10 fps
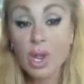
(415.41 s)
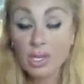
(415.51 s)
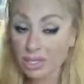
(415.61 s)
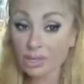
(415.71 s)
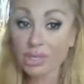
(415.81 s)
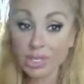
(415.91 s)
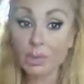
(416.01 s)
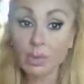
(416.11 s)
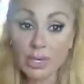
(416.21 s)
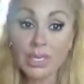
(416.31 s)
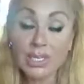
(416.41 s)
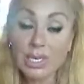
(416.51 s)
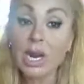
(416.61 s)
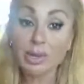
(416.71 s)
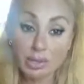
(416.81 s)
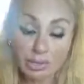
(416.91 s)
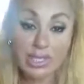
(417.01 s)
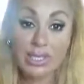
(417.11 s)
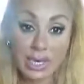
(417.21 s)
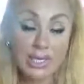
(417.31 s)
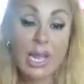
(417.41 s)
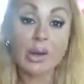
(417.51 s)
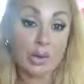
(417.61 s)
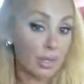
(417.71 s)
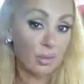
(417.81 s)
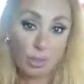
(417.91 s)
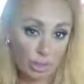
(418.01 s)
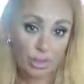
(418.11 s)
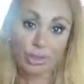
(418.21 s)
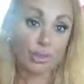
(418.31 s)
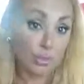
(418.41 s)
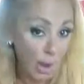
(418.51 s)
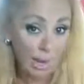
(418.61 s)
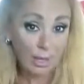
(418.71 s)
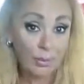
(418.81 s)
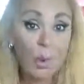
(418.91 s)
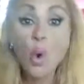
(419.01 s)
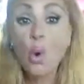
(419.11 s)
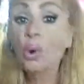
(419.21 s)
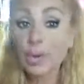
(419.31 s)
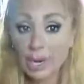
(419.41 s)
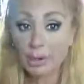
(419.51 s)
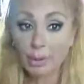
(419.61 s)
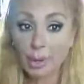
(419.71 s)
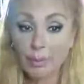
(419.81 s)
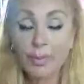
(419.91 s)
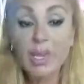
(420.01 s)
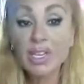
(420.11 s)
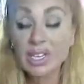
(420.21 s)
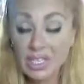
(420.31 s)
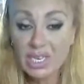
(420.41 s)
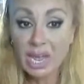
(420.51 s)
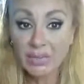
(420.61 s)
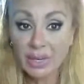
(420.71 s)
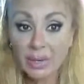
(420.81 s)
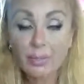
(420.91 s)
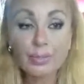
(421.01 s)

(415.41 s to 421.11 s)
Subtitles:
Seriously, when he gets tired, he'll just lay down. And then what are you going to do? Drag him or carry him? He's heavy.